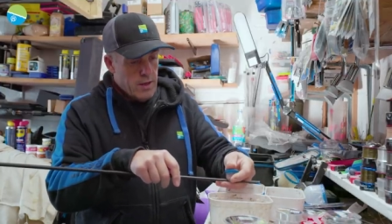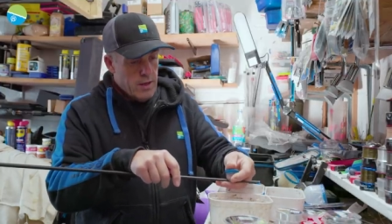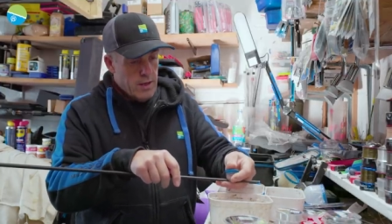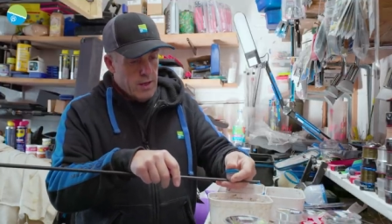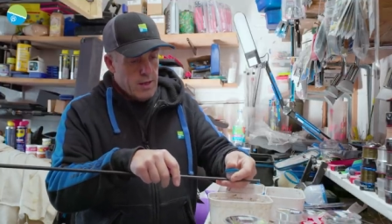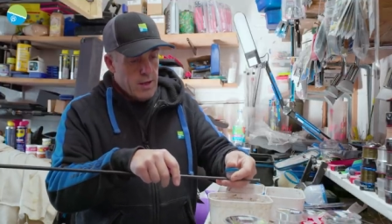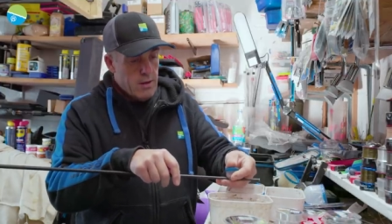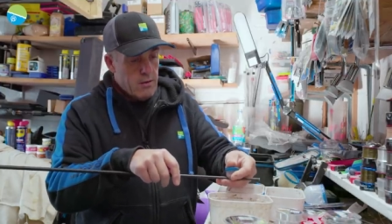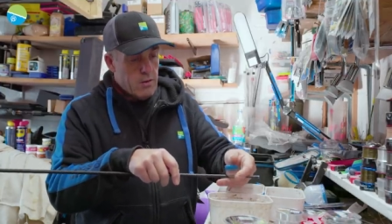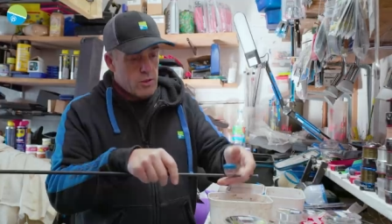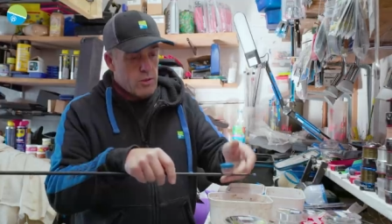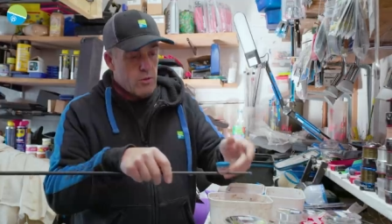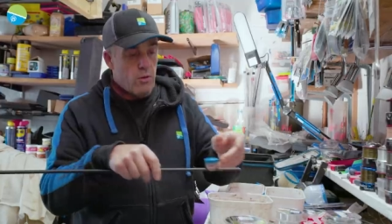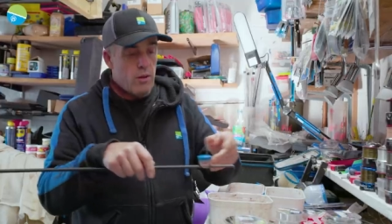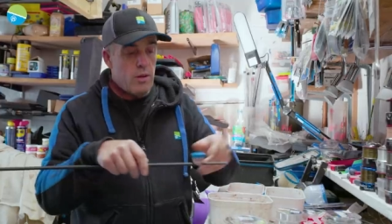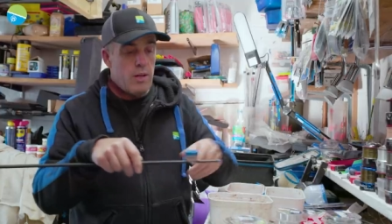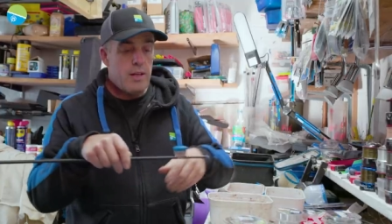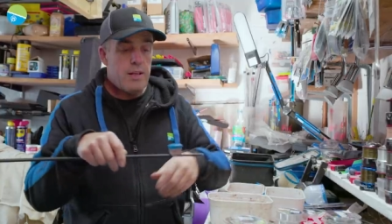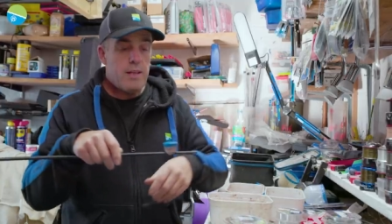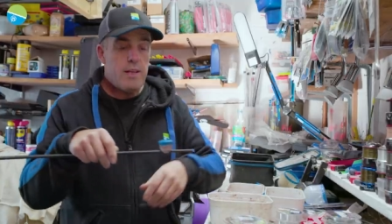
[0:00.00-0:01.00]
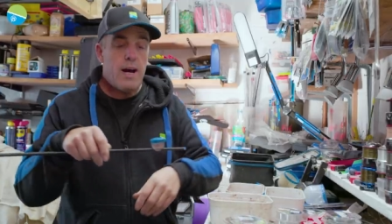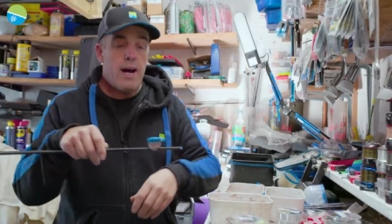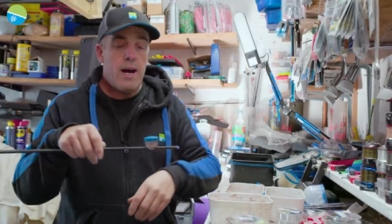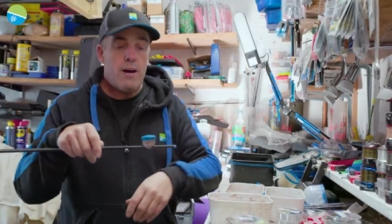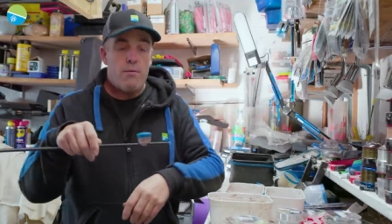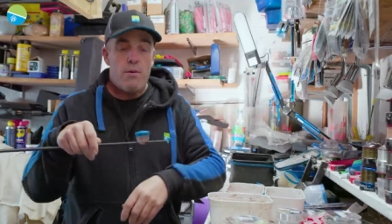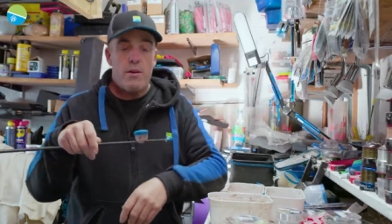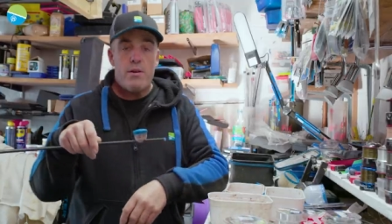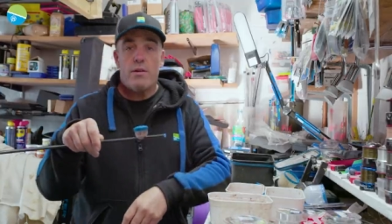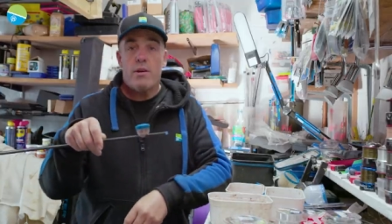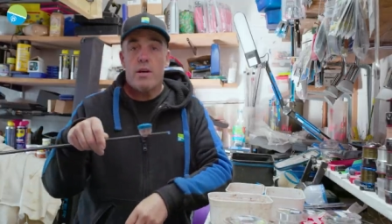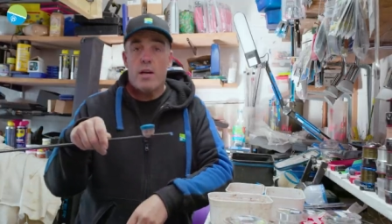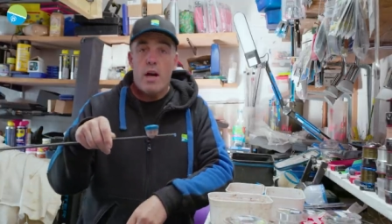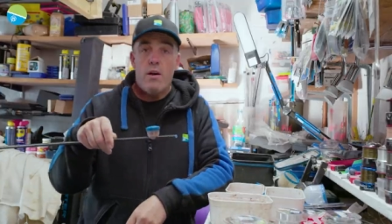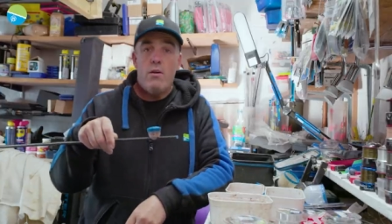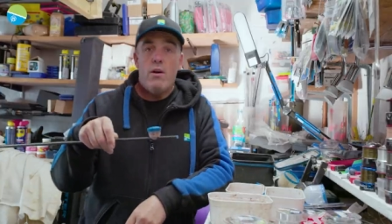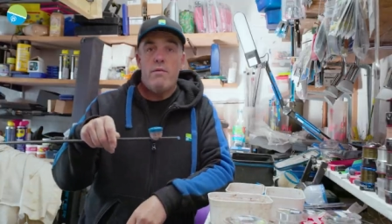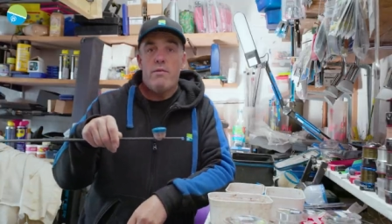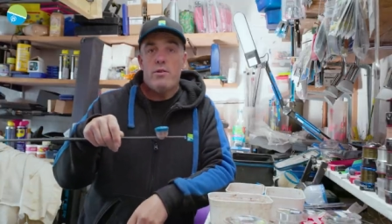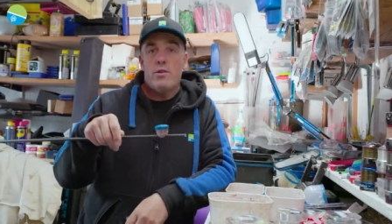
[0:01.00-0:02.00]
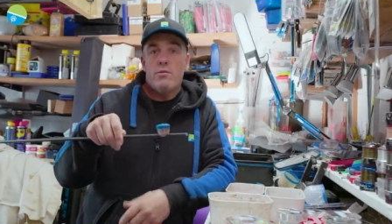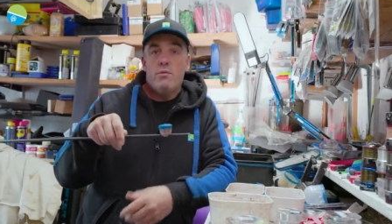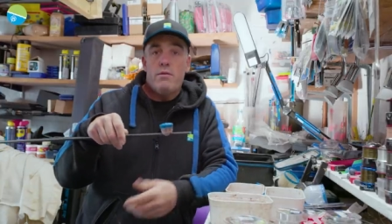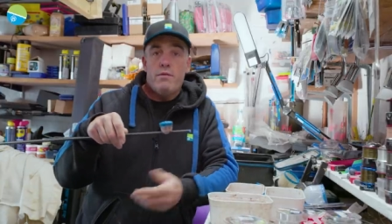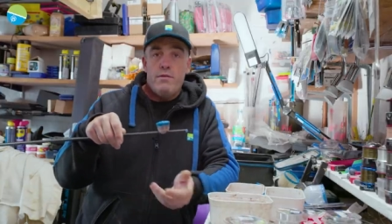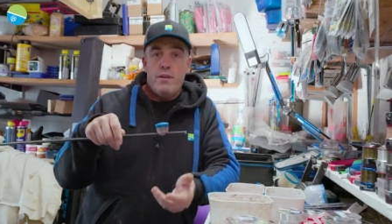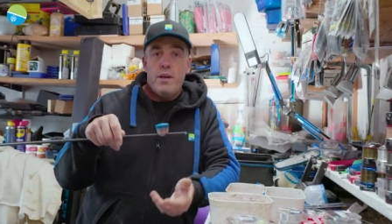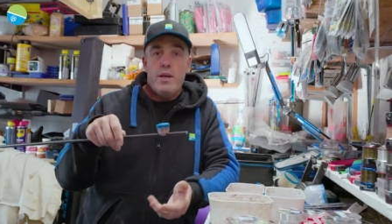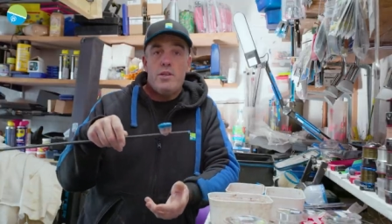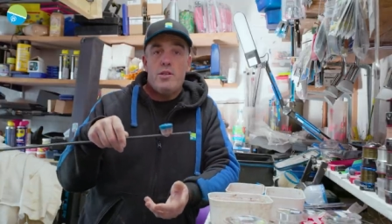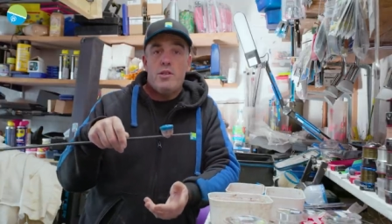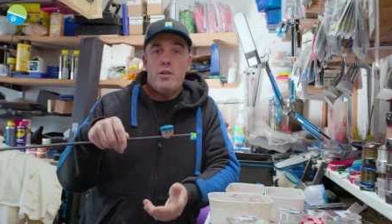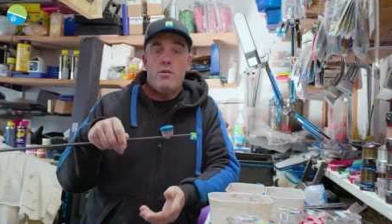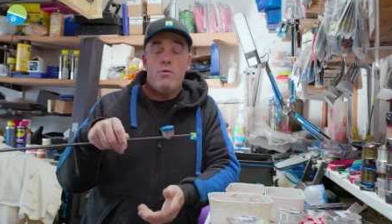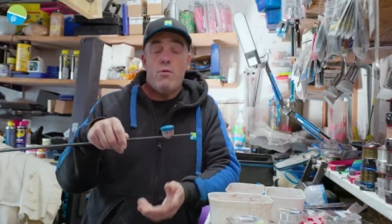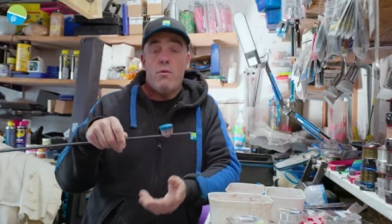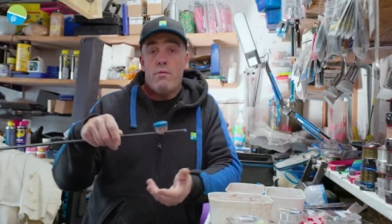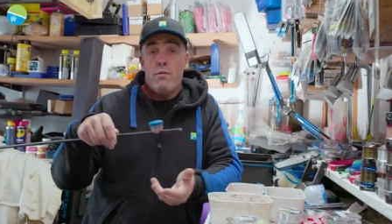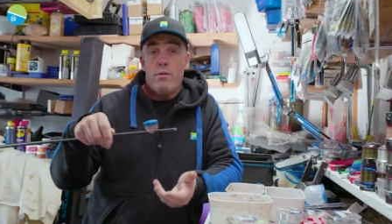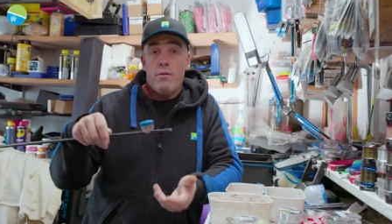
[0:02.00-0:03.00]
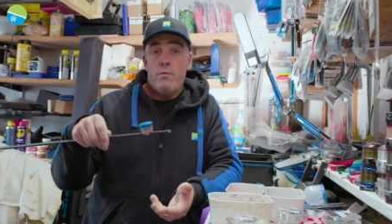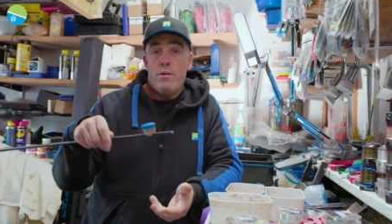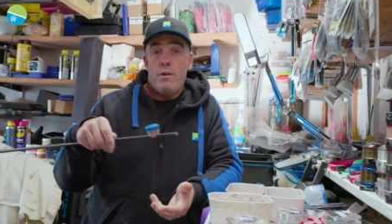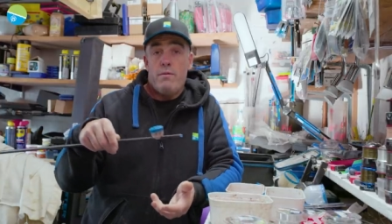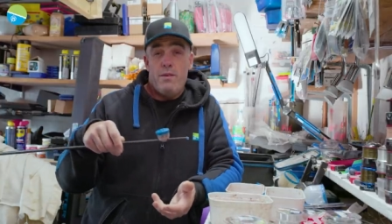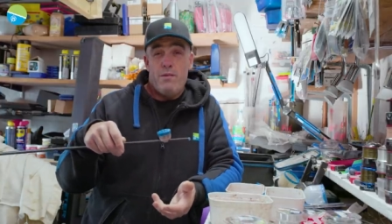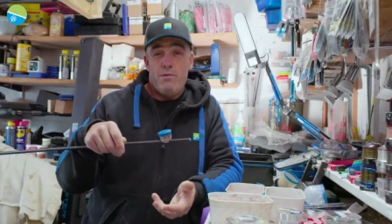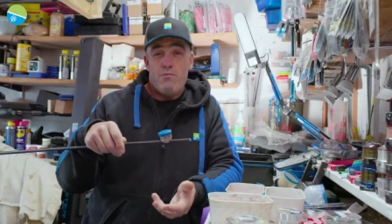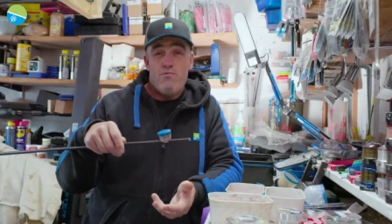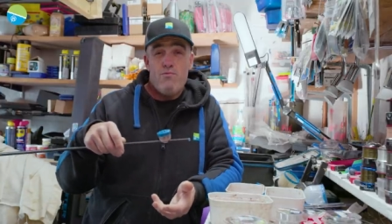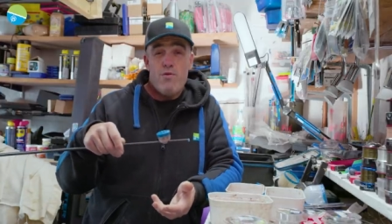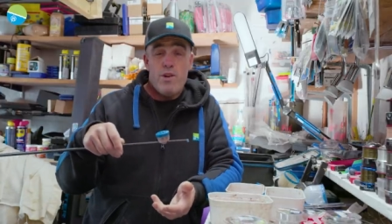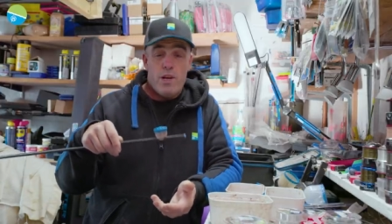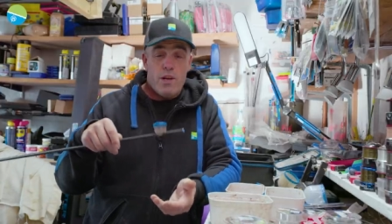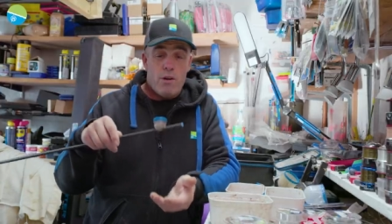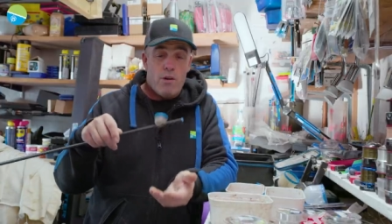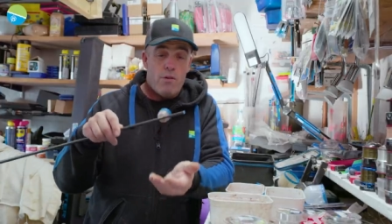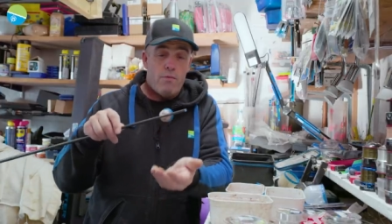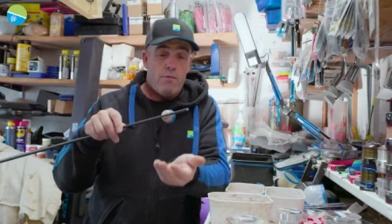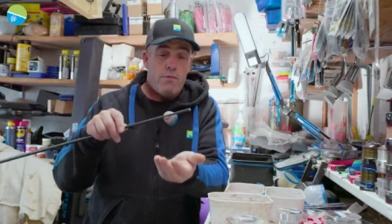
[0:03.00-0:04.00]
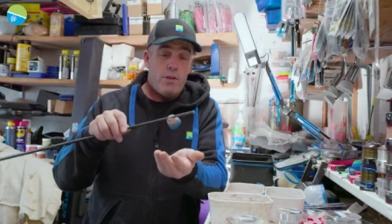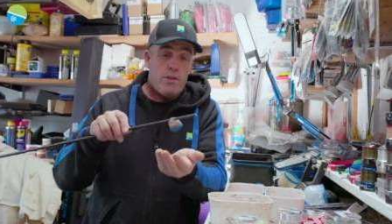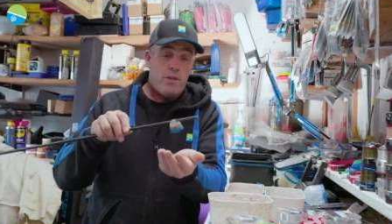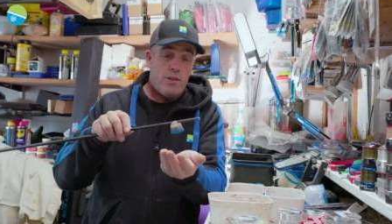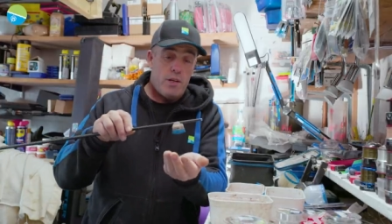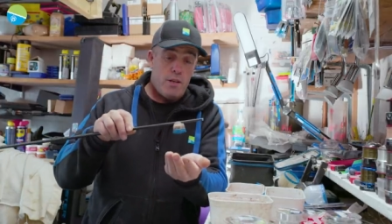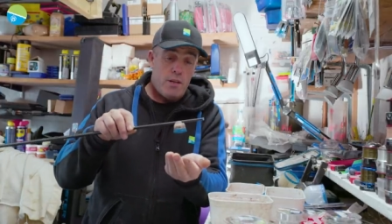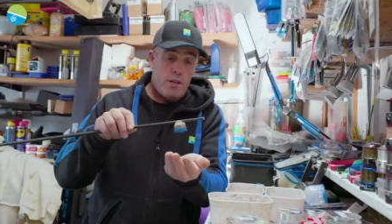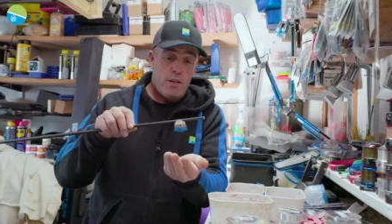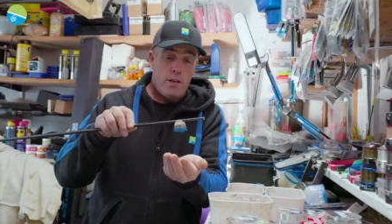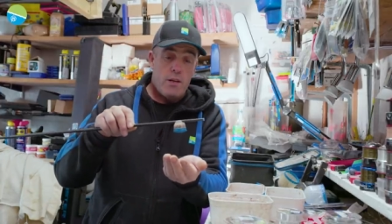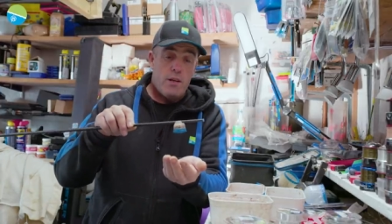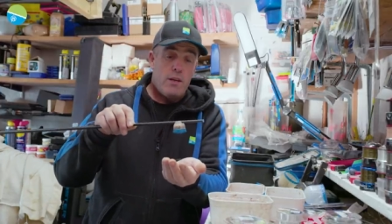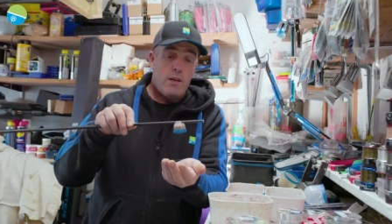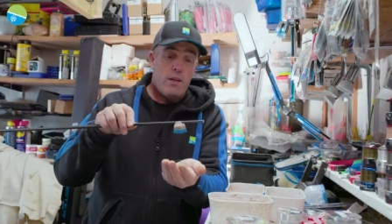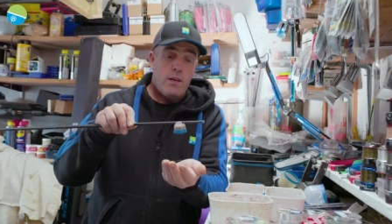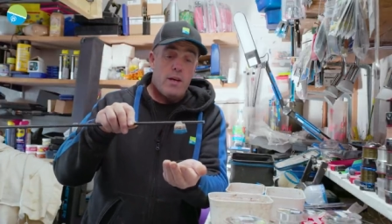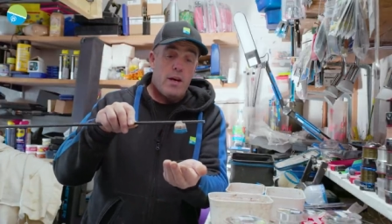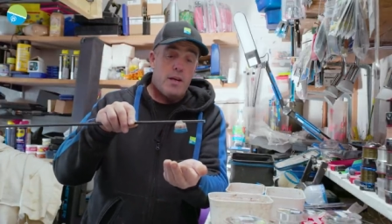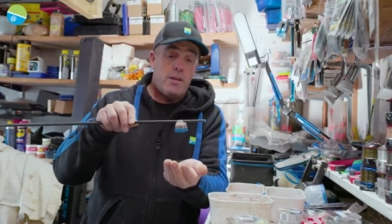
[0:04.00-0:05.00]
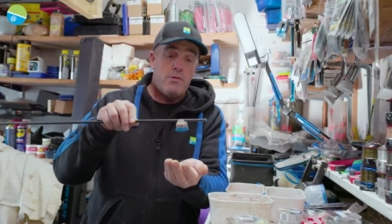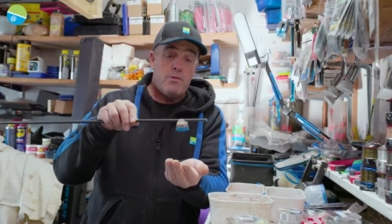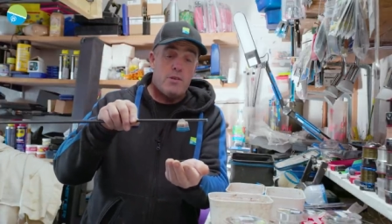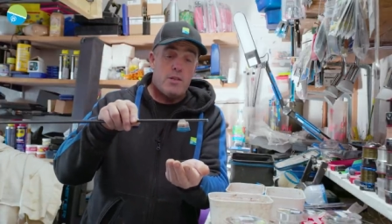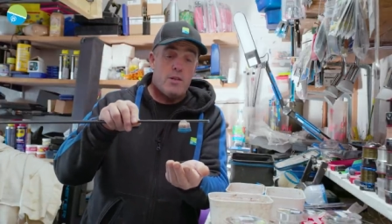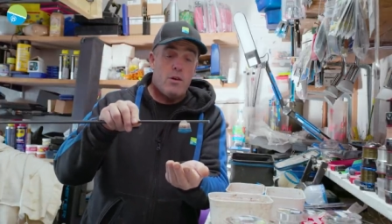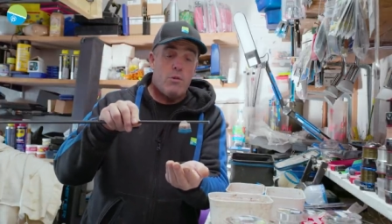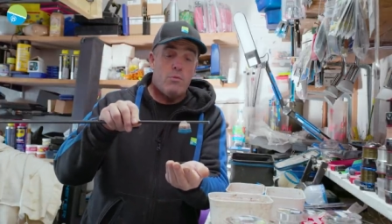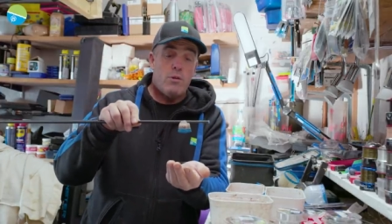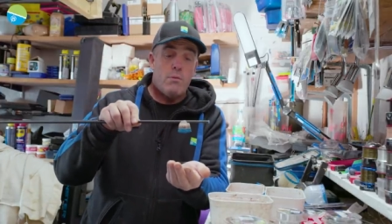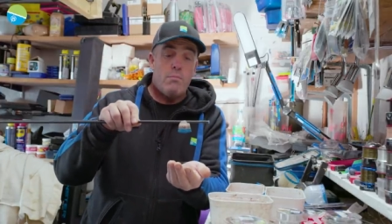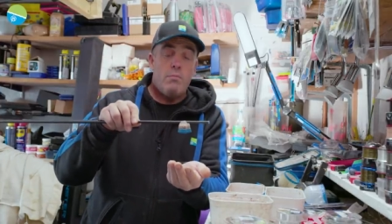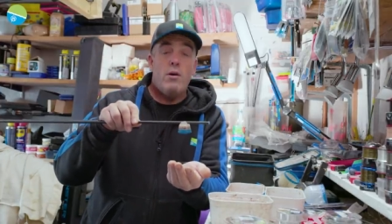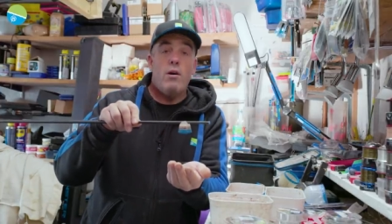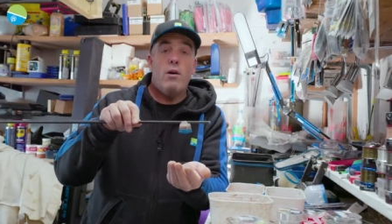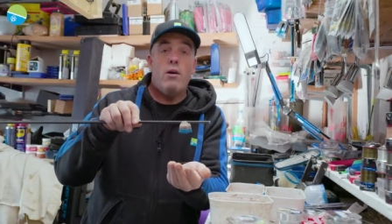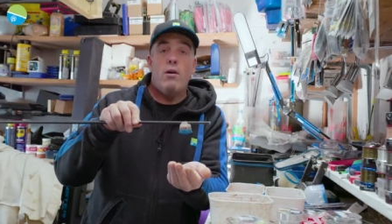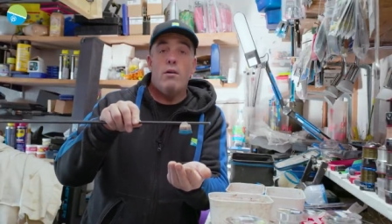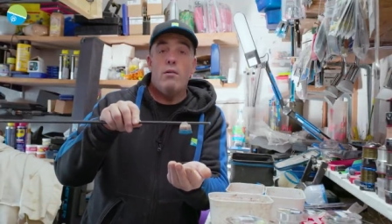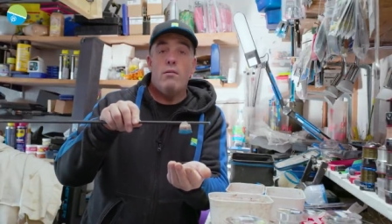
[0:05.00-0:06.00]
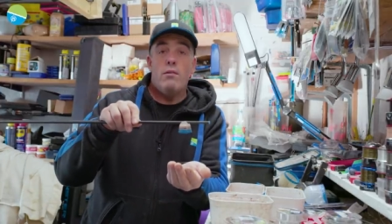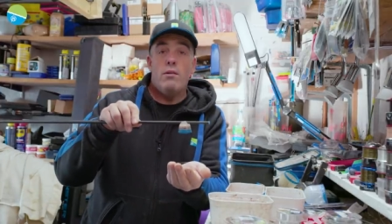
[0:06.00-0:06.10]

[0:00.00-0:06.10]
And they're the sort of lid now where you can go over to a feature, or if it's really hard fishing and you just hold the pot.